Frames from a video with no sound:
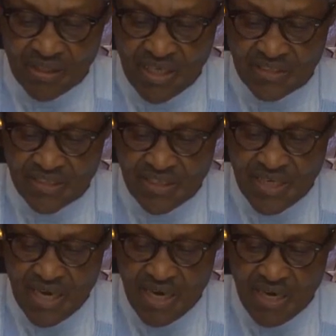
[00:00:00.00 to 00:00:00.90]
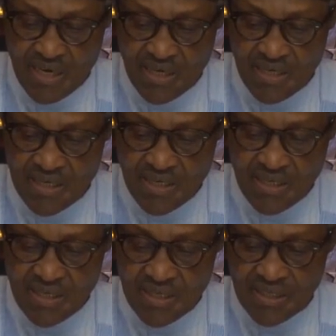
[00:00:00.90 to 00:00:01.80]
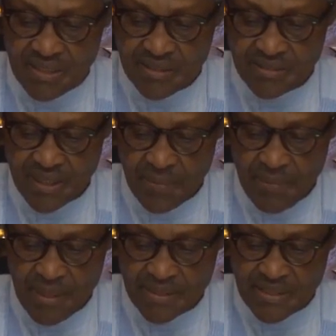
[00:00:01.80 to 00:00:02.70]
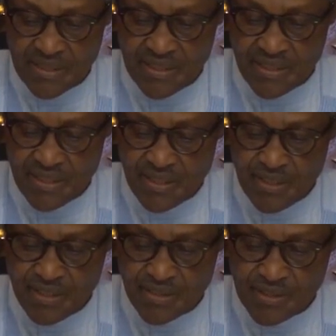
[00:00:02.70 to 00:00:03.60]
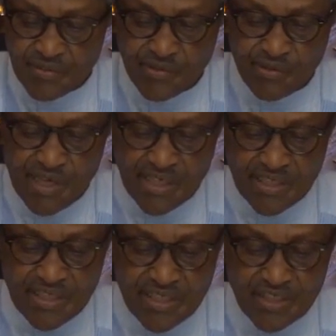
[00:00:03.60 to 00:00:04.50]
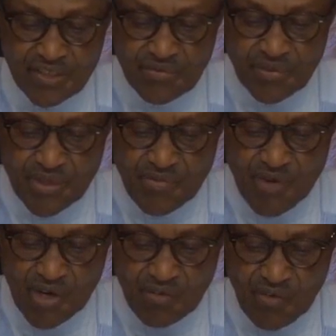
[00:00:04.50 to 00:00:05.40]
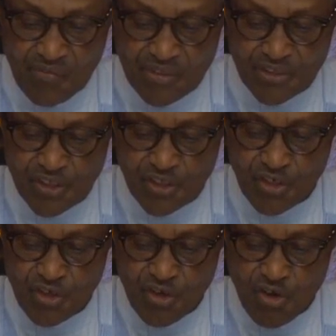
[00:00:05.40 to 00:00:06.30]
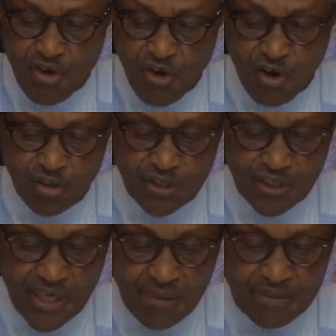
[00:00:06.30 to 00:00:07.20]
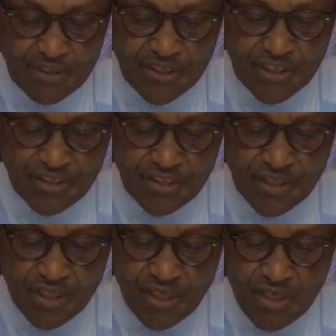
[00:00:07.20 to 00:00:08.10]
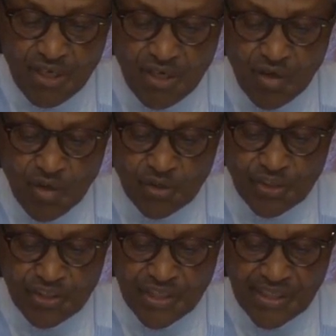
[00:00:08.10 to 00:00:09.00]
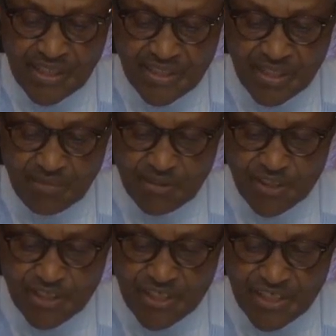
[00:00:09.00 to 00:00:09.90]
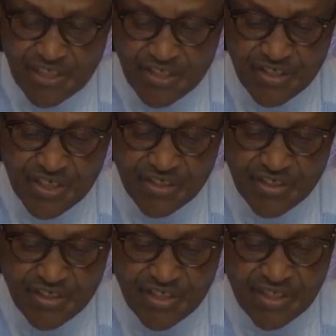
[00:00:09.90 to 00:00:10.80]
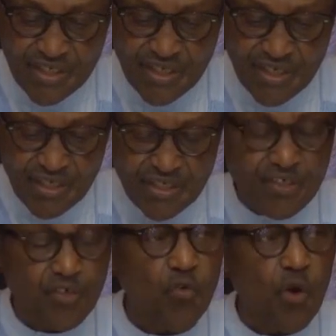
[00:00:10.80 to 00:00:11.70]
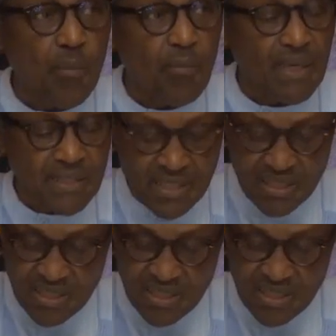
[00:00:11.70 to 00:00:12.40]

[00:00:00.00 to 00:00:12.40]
Nigeria is a party to the United Nations Framework Convention on Climate Change, which is an established international treaty to combat